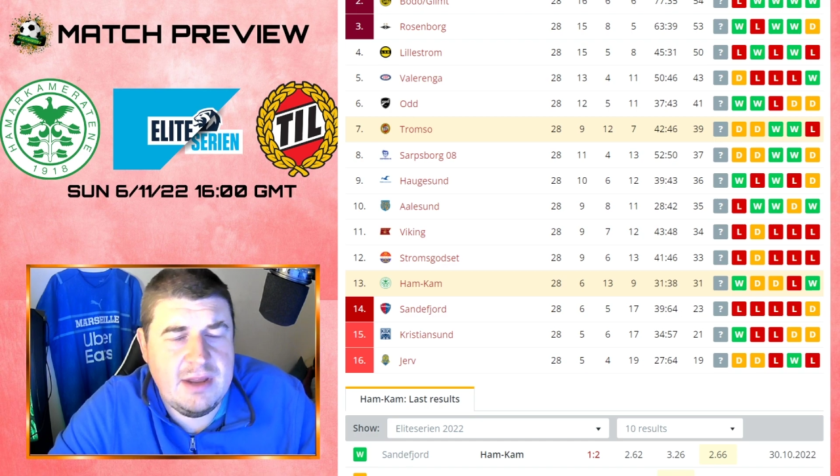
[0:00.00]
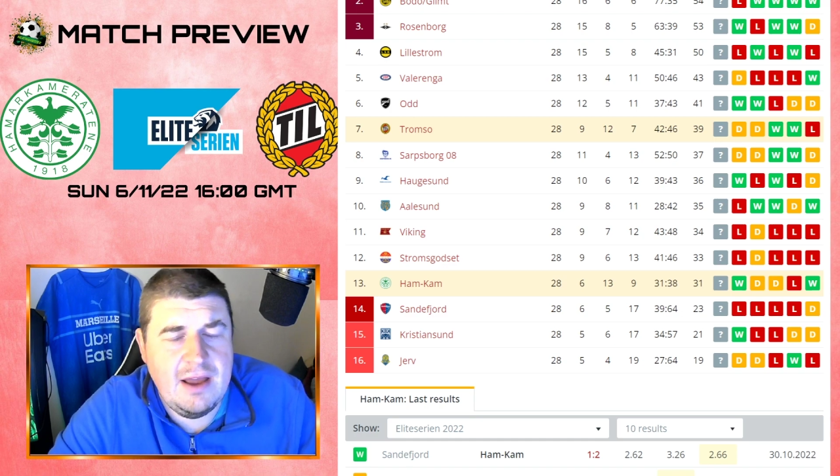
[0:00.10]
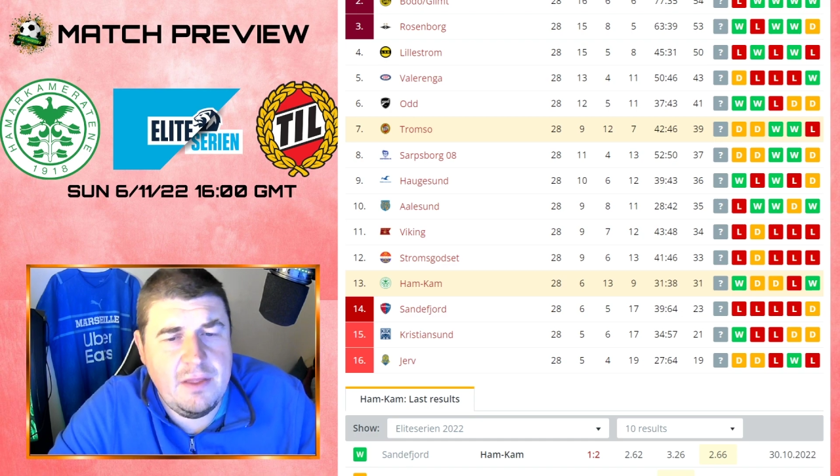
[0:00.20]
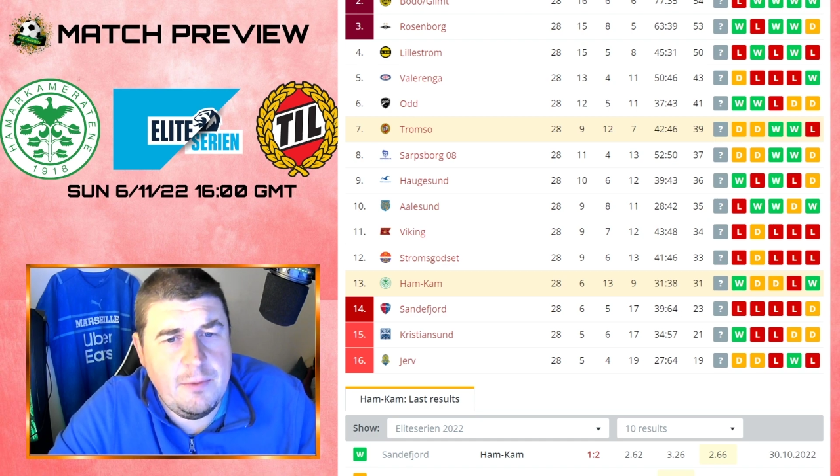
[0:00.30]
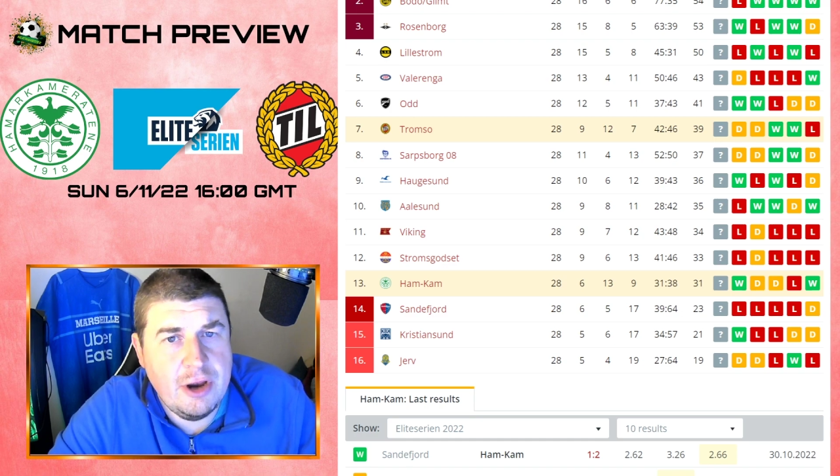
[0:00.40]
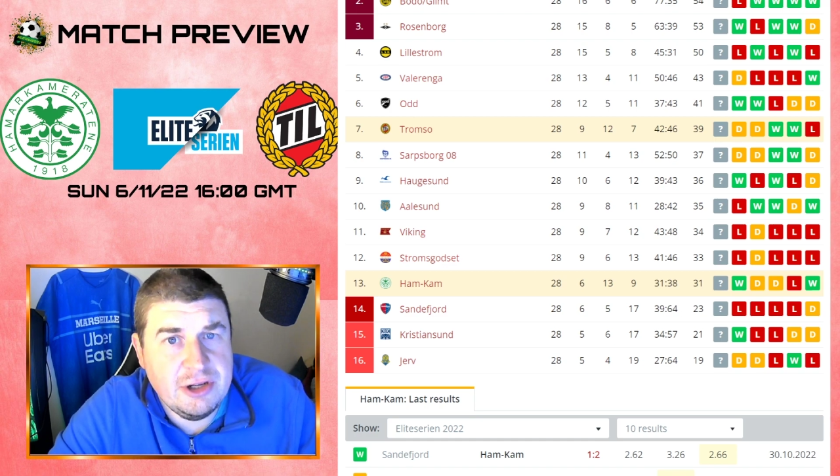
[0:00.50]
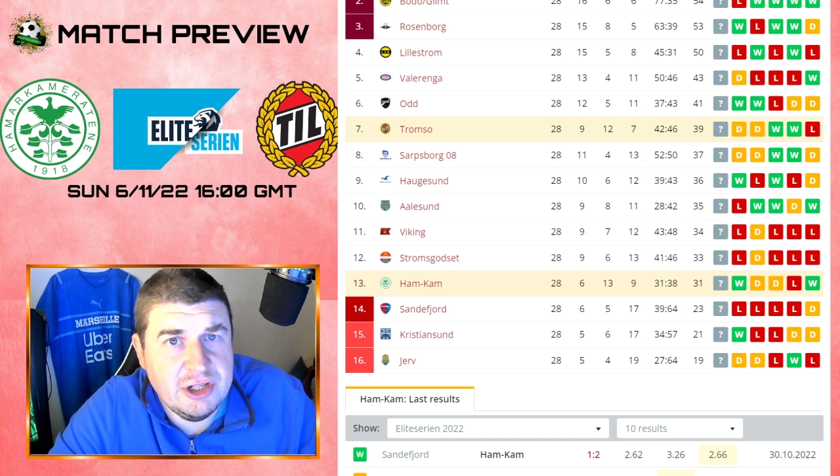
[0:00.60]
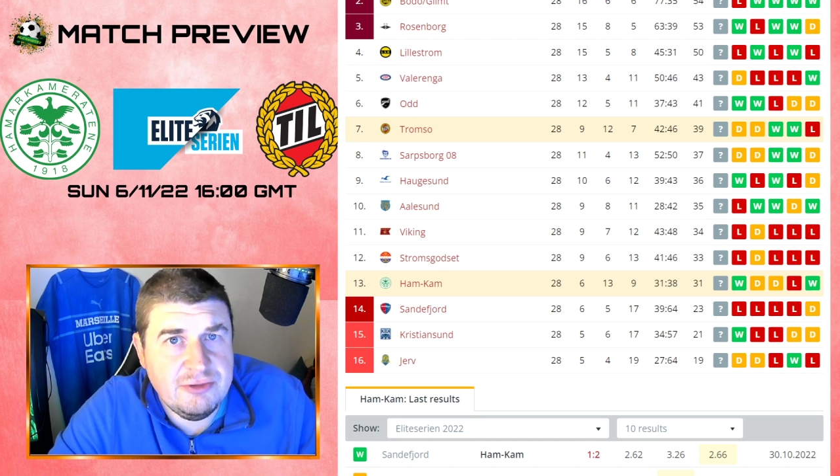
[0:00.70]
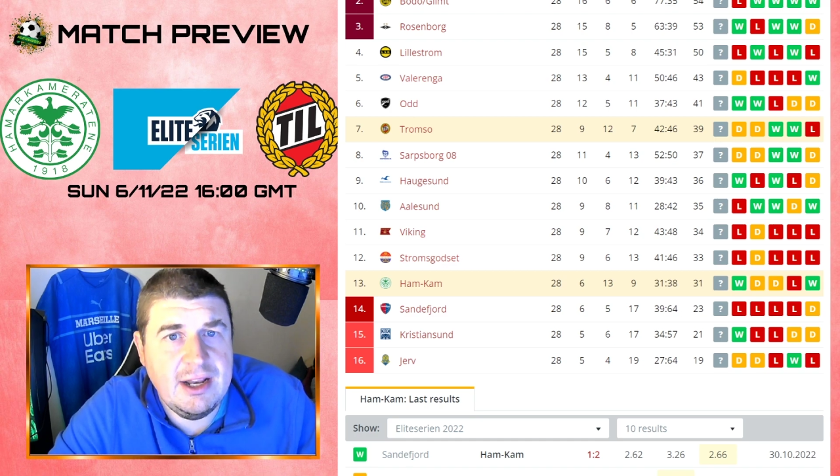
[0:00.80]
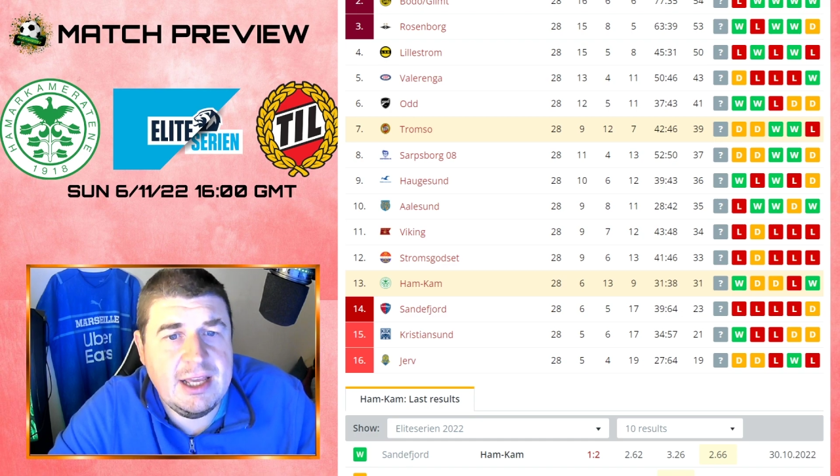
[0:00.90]
now that the pressure's
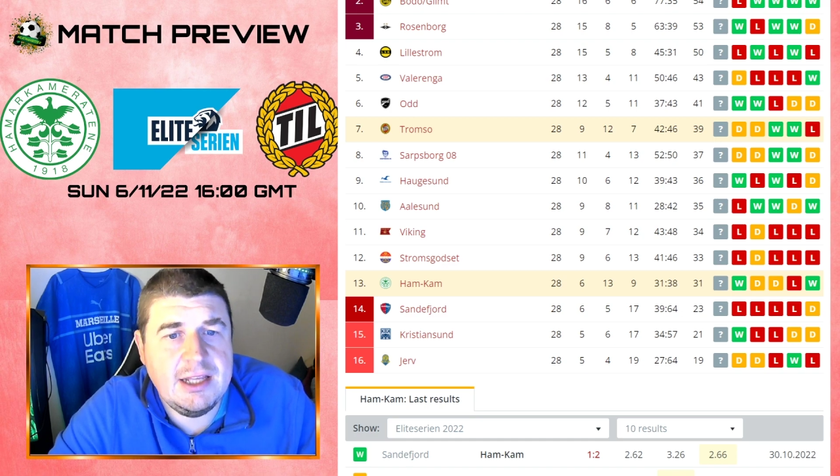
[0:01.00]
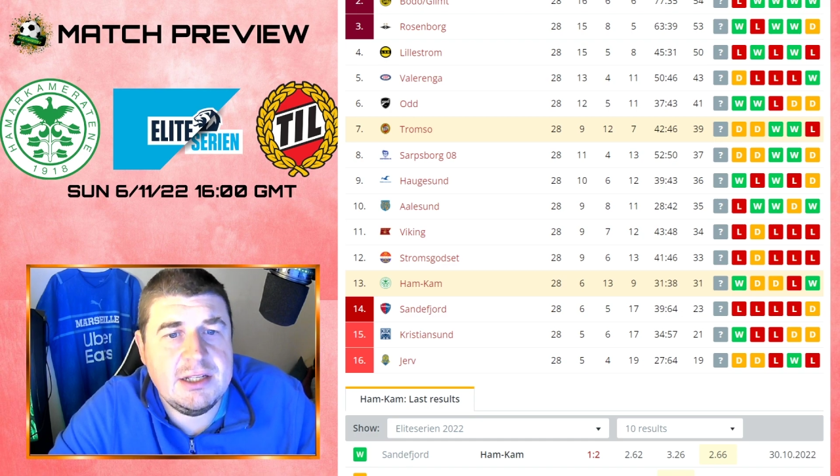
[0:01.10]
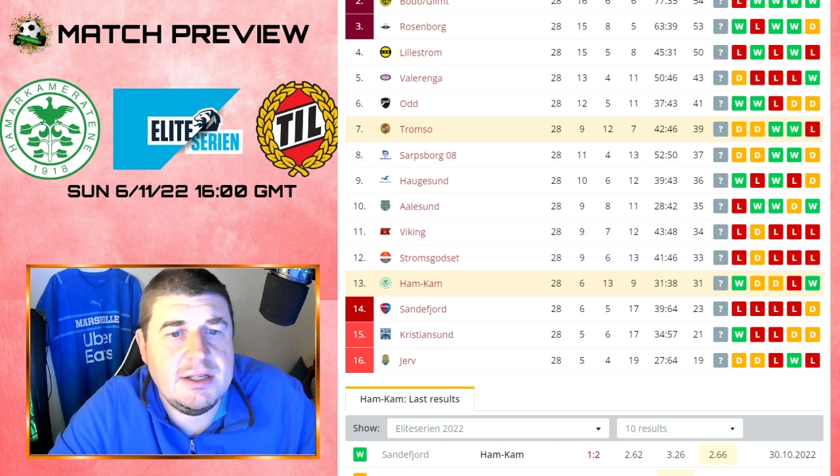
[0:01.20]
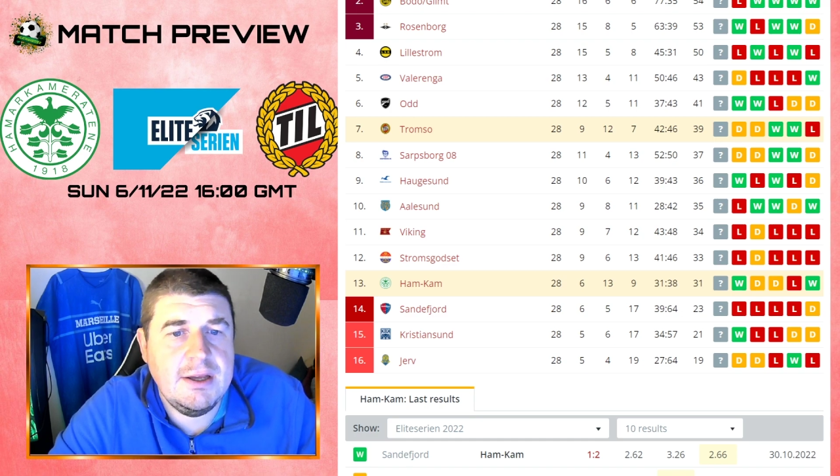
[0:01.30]
released,